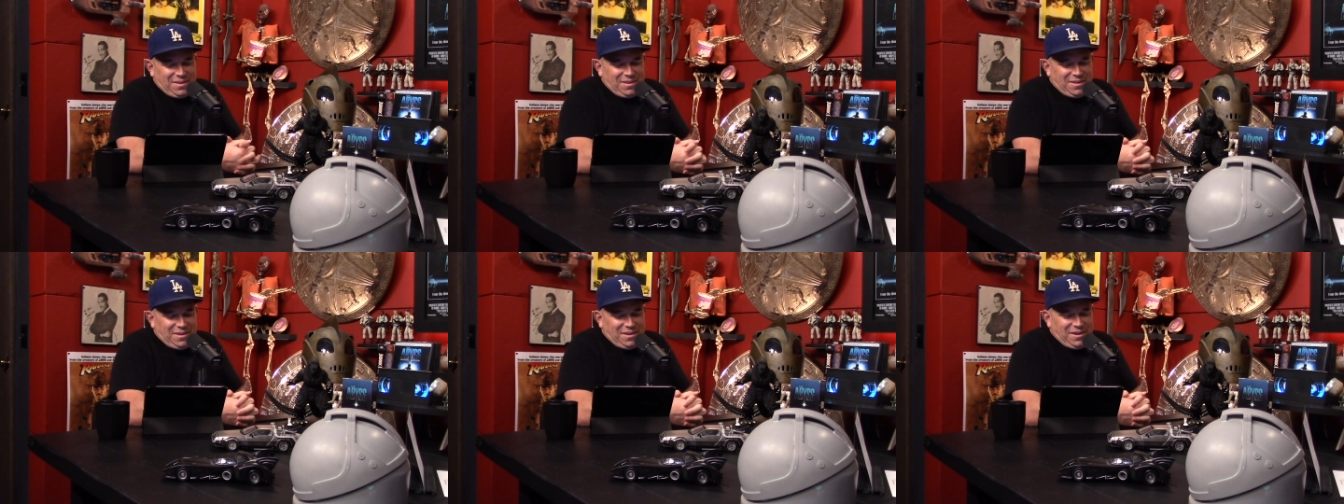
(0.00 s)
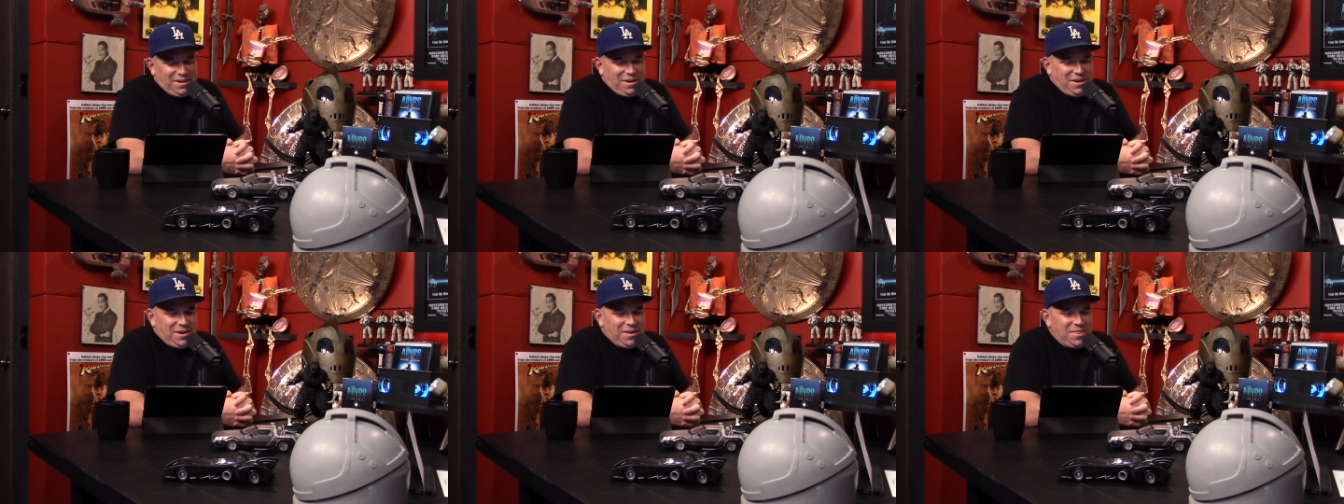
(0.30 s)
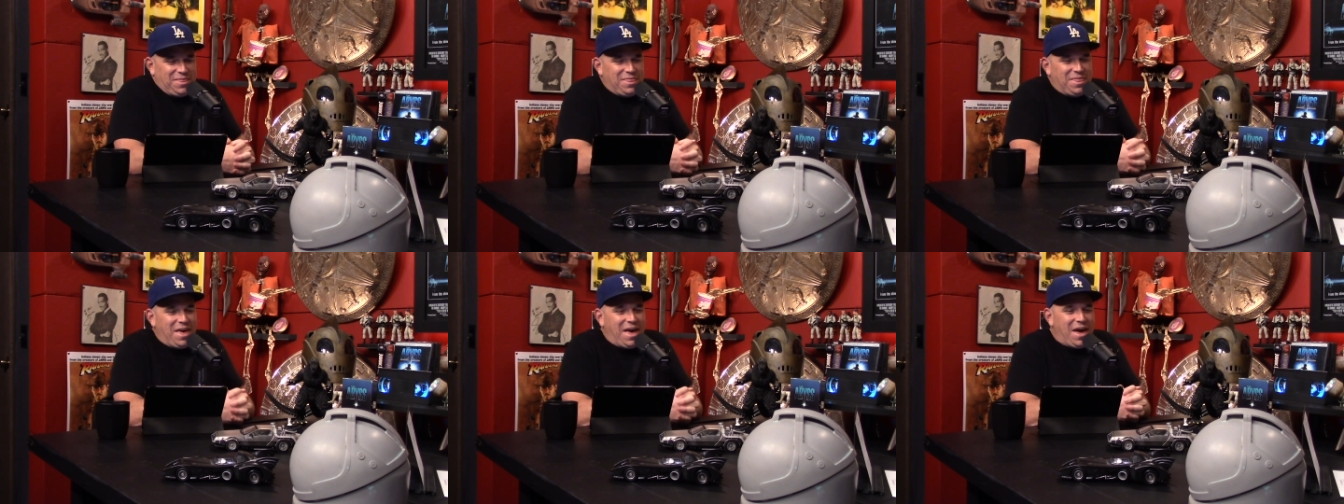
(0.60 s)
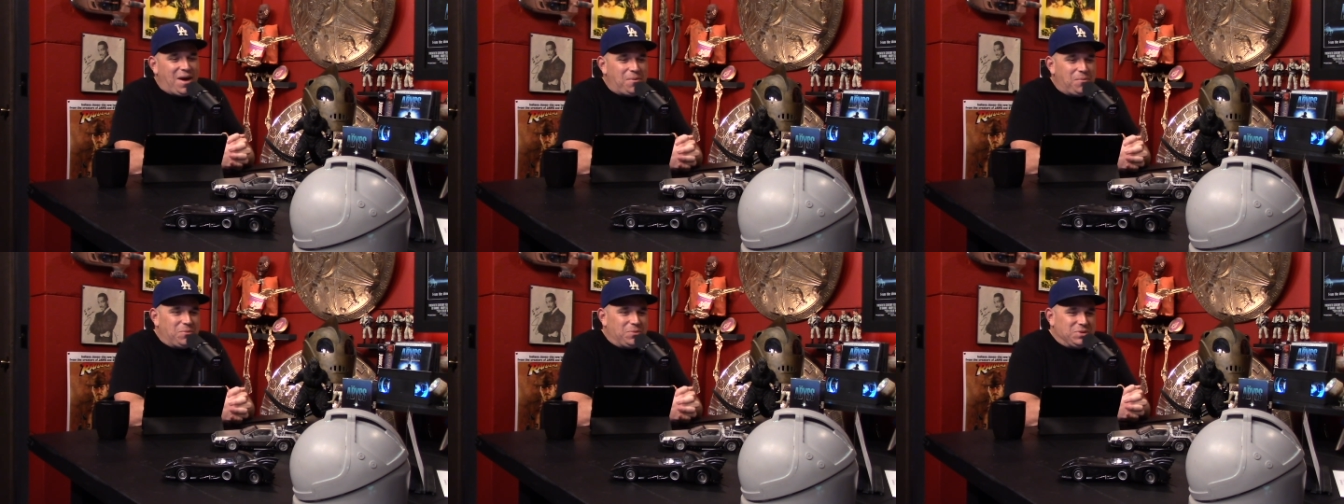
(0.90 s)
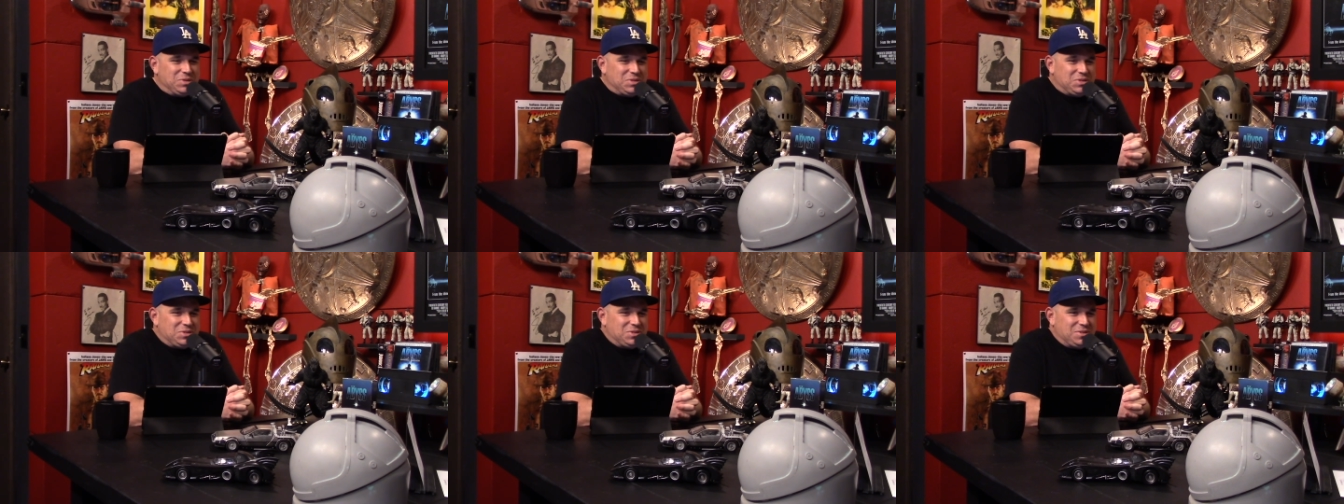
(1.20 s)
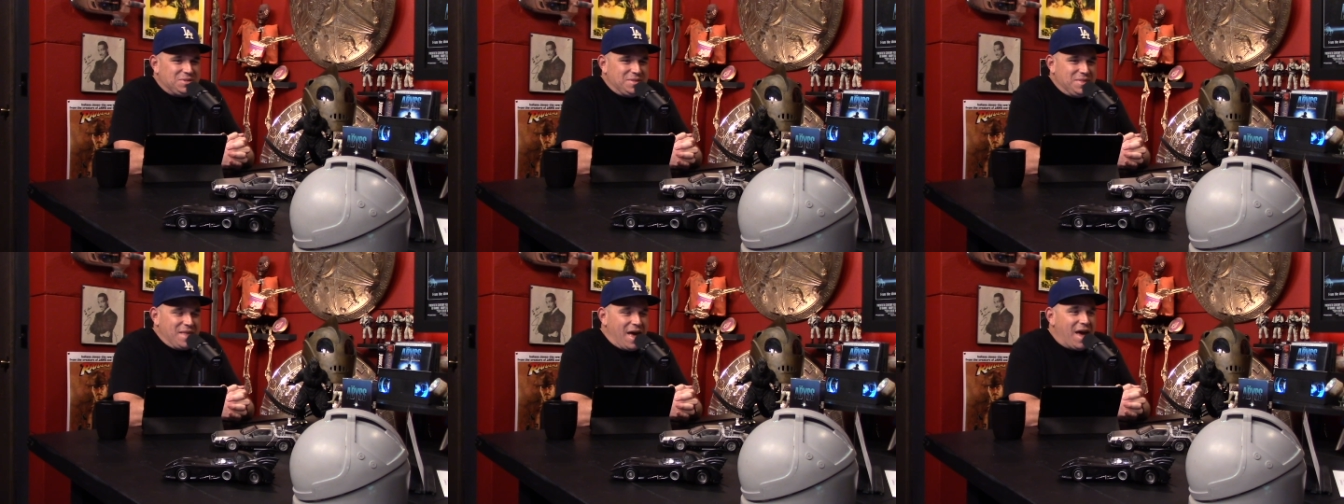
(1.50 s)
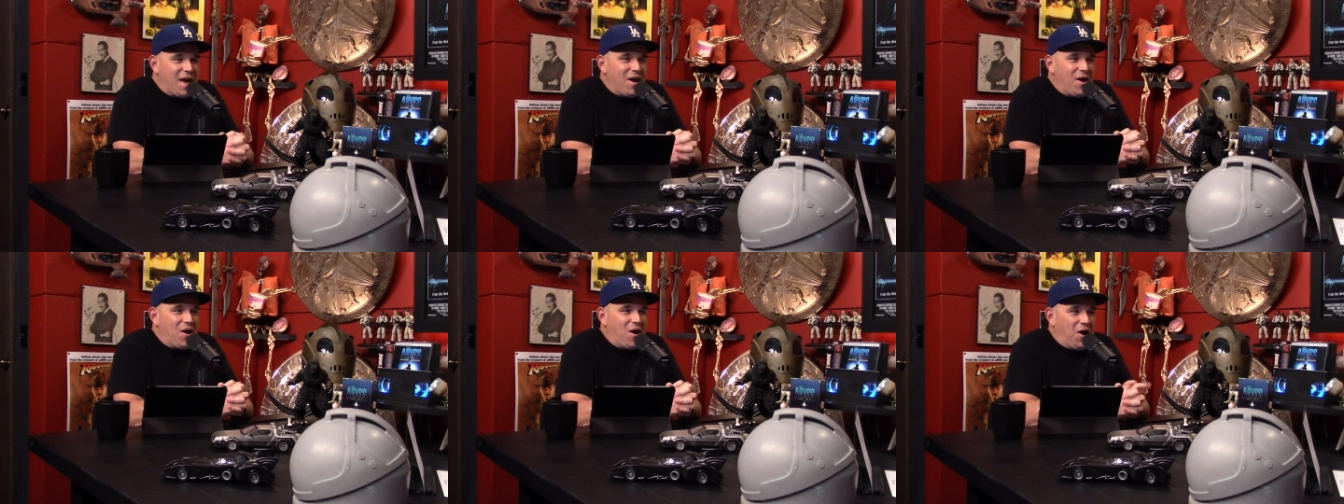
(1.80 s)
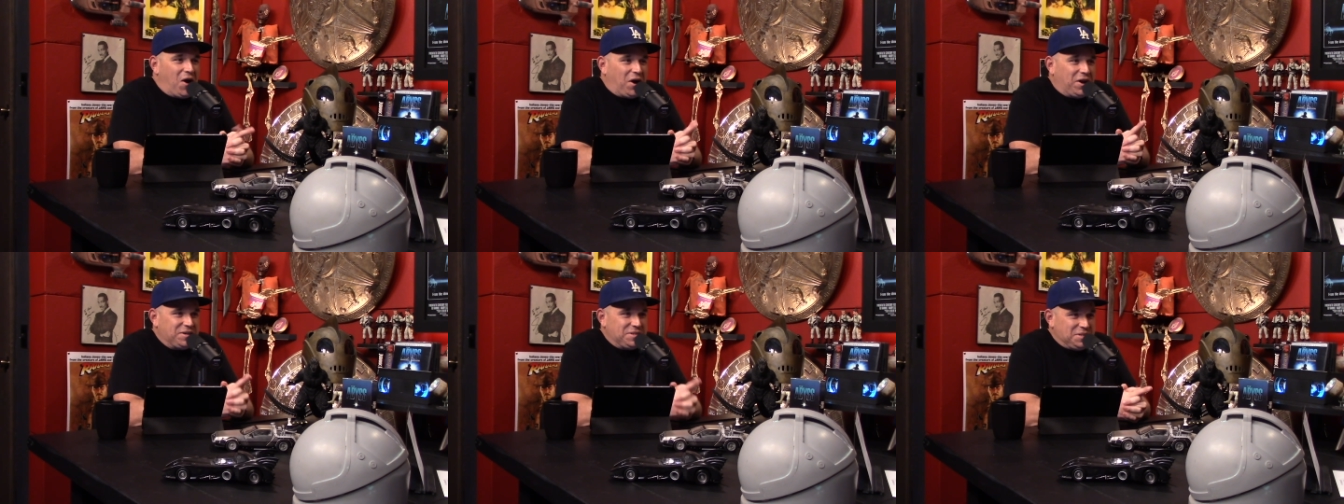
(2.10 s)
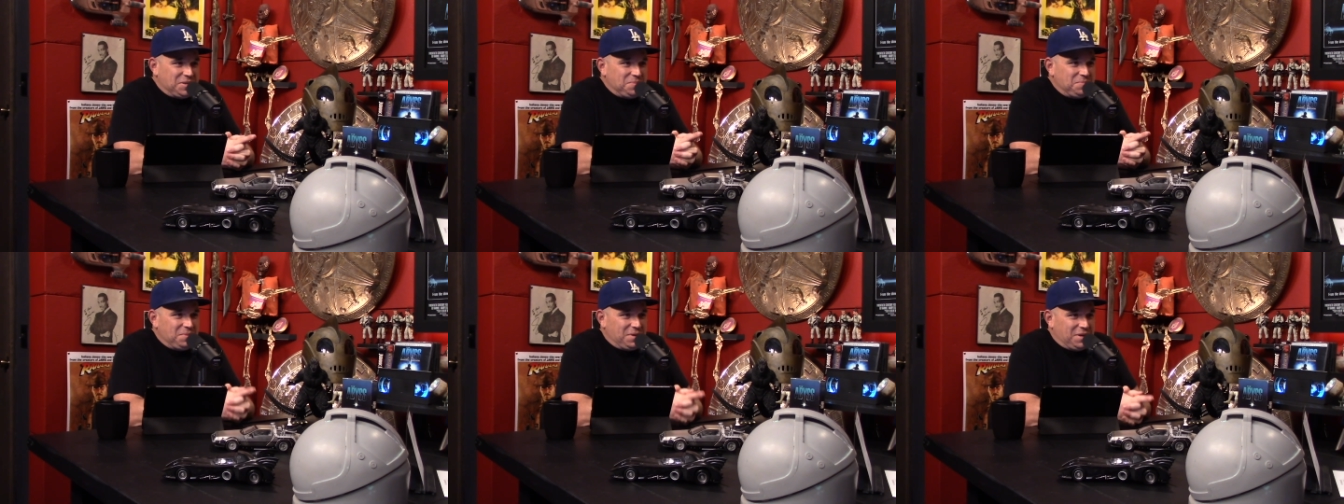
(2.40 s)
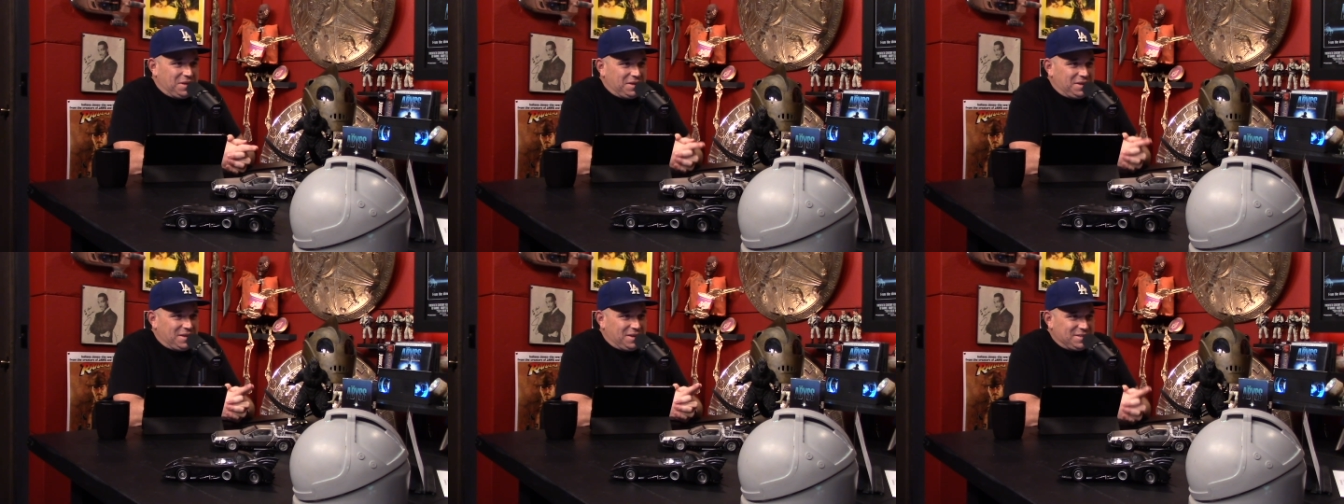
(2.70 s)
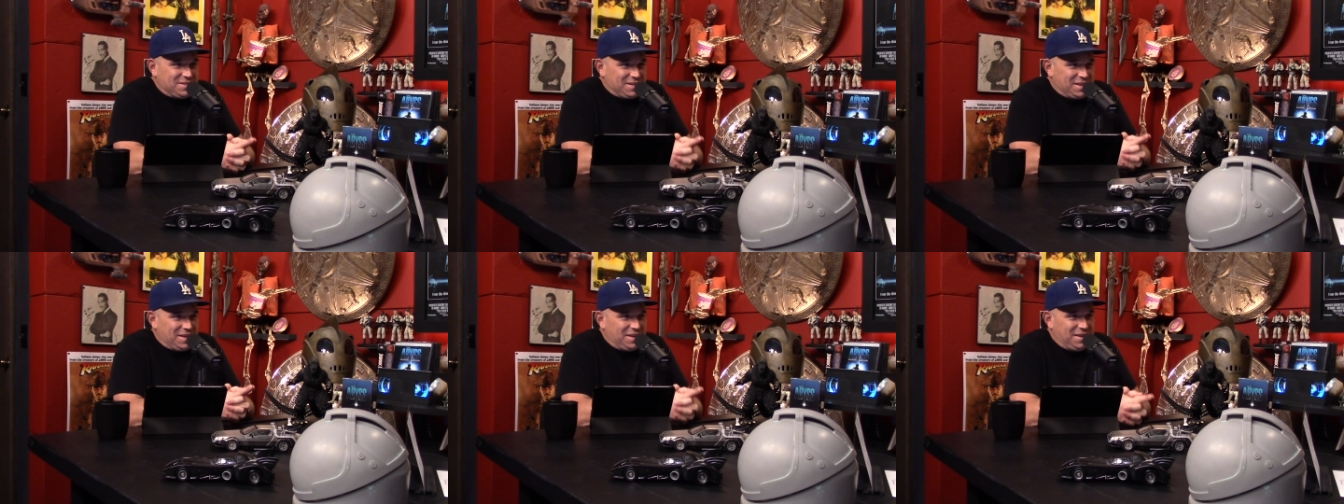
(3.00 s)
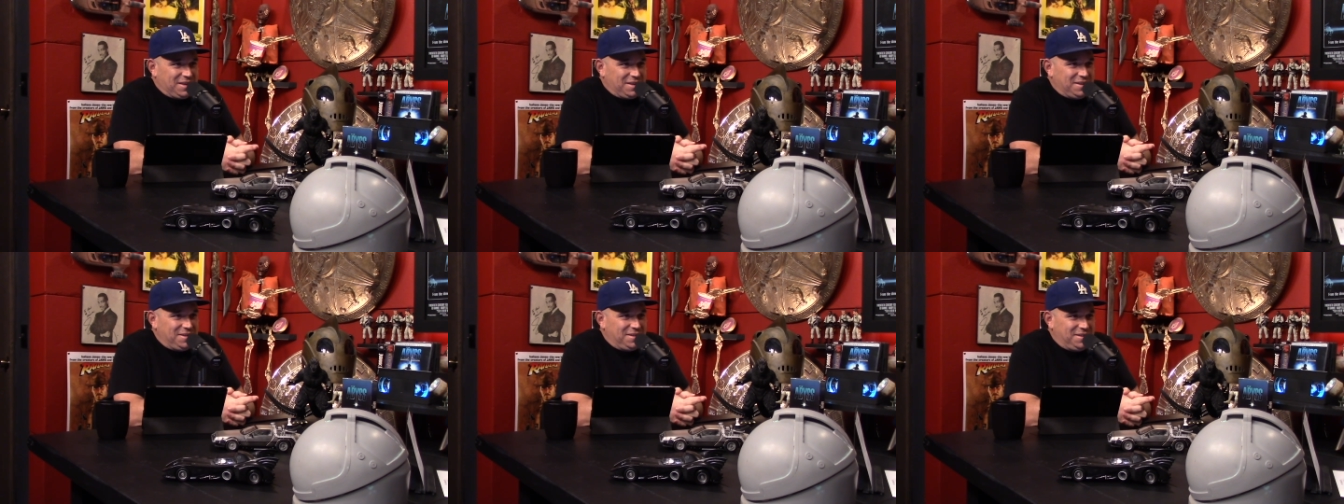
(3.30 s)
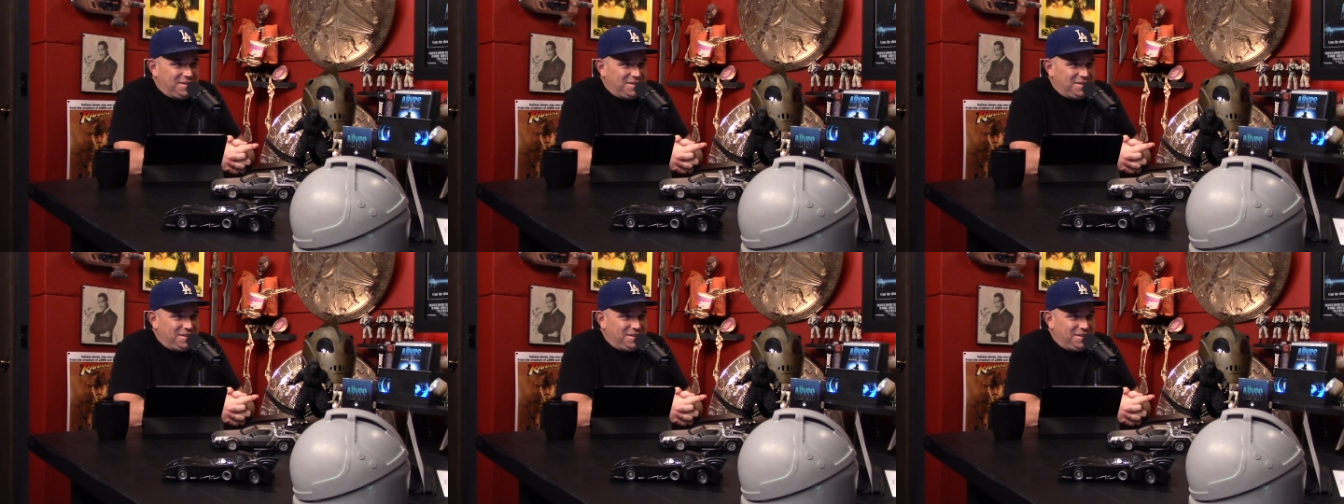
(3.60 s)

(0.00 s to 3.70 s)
that haunted me as a kid.